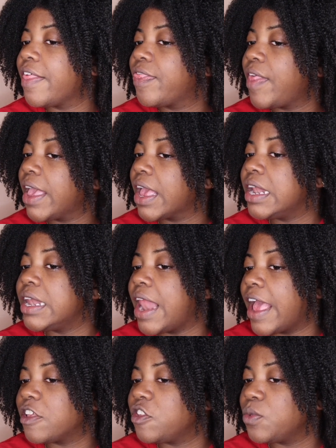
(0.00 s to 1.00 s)
think
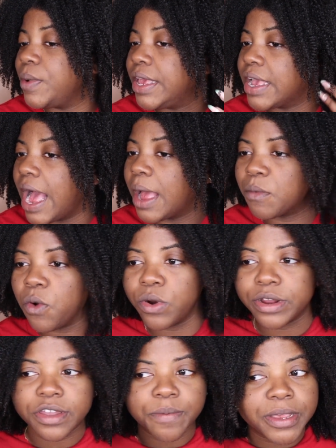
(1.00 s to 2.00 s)
next week I'm
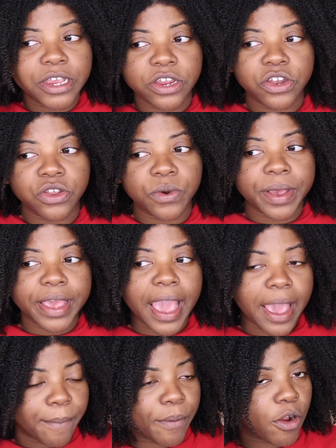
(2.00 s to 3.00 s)
going to be doing
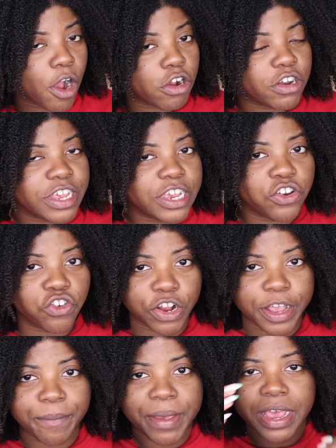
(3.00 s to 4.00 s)
a protein
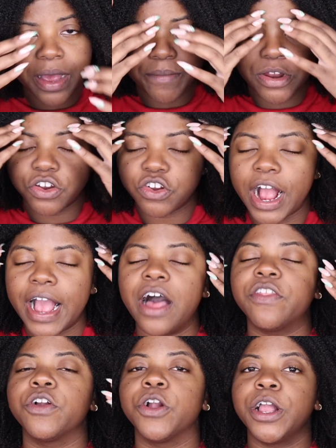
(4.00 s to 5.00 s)
treatment. I'm going to try
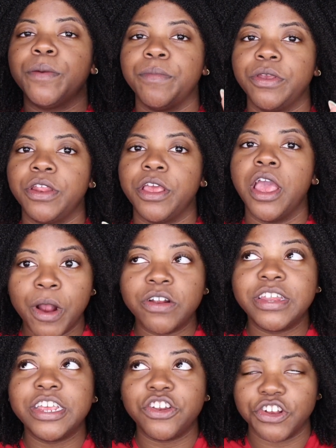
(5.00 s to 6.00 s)
out the Green Beauty
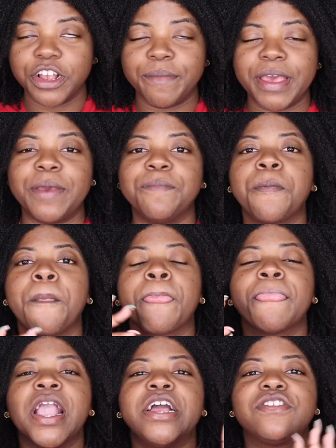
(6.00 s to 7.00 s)
protein treatment.
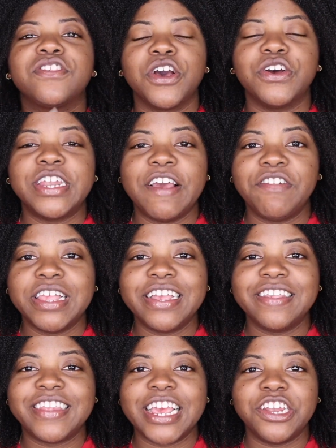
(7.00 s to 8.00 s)
So
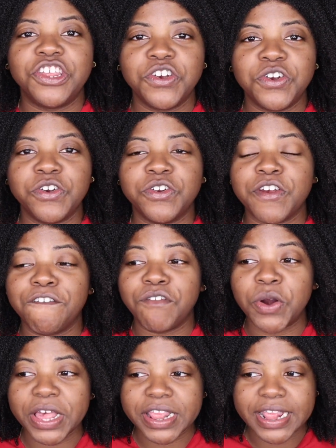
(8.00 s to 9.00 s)
definitely stay tuned
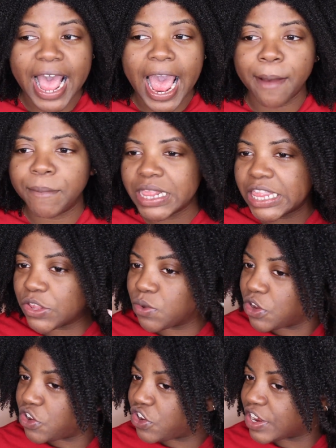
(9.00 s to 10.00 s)
for that. But this
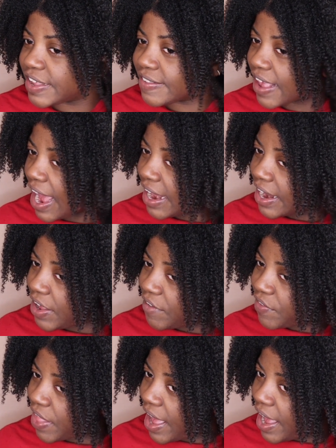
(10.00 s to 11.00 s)
was just kind
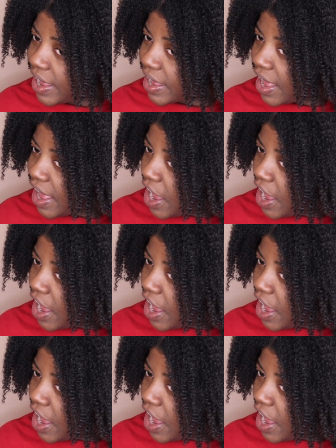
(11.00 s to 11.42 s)
of like